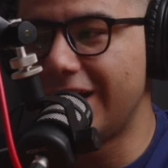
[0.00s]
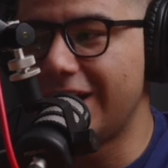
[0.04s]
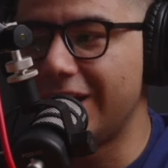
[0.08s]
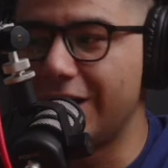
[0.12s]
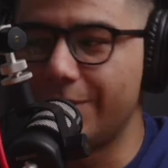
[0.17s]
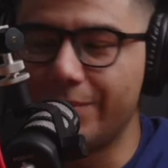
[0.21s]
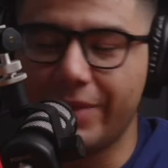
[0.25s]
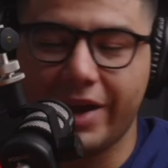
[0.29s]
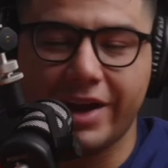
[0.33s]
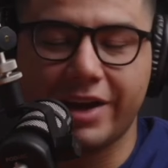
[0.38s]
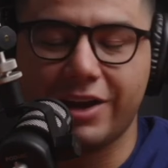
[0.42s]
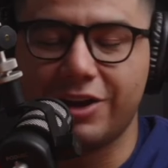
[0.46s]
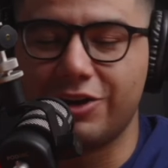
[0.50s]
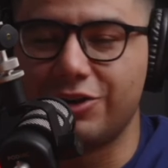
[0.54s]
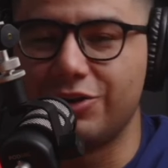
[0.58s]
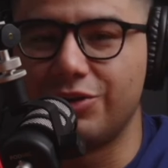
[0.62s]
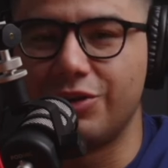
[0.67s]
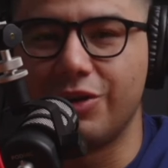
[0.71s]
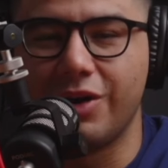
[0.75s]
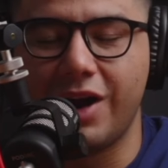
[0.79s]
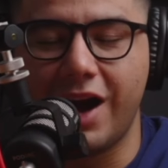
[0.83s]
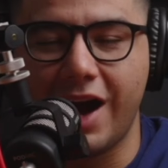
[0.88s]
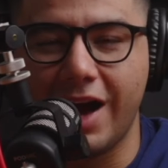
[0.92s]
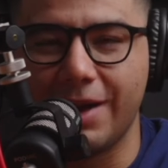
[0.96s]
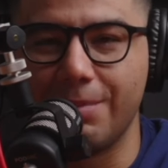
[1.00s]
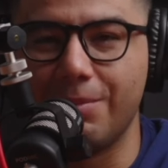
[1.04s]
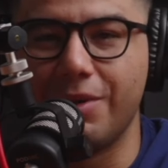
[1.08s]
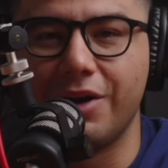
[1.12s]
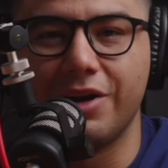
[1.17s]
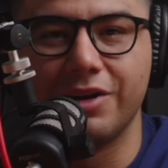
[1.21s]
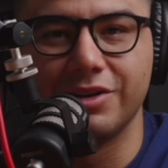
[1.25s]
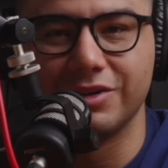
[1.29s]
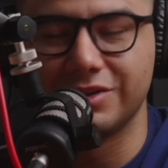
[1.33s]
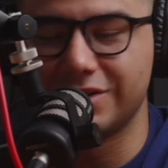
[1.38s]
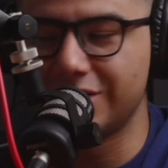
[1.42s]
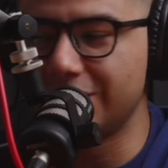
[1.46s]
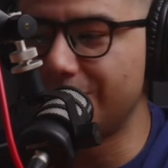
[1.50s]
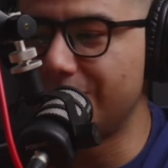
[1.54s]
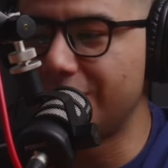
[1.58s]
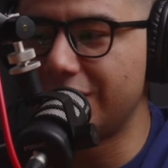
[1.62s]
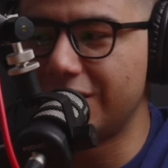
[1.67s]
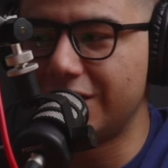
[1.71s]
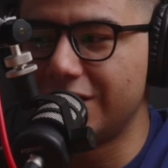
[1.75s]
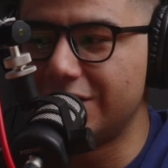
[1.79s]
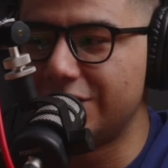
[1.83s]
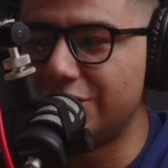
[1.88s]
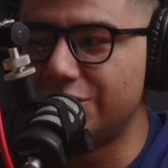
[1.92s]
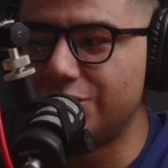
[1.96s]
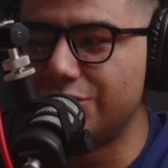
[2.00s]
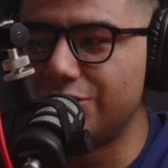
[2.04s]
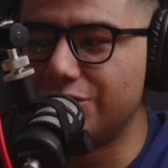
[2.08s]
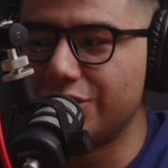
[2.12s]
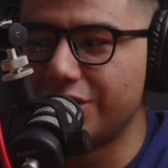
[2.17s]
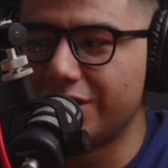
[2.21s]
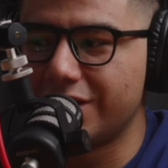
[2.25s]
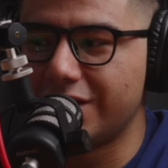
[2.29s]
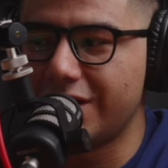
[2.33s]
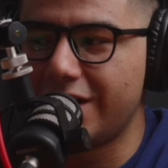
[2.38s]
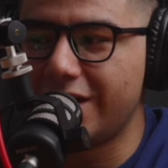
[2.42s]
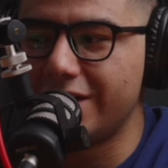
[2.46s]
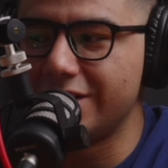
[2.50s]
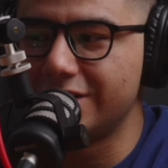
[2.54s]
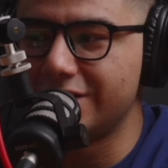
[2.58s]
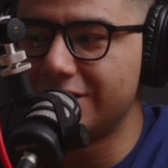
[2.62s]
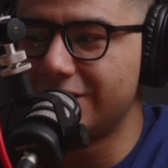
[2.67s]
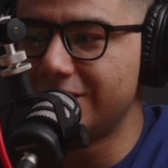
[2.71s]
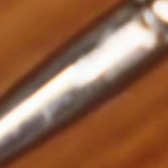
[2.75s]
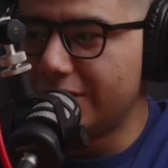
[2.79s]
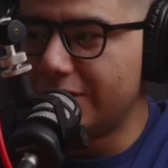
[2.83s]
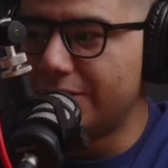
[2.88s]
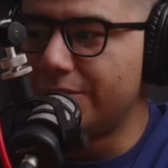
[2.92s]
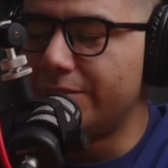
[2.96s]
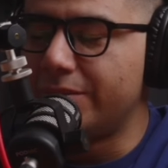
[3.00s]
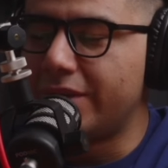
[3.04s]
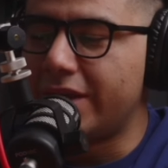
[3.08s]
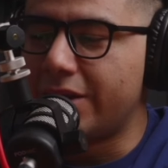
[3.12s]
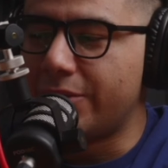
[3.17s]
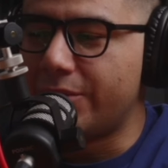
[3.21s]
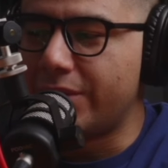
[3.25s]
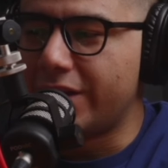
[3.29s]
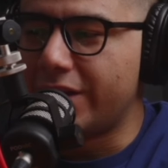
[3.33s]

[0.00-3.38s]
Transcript: I'm not going to do no eyeballs. I'm going to get two crooked eyes. Man,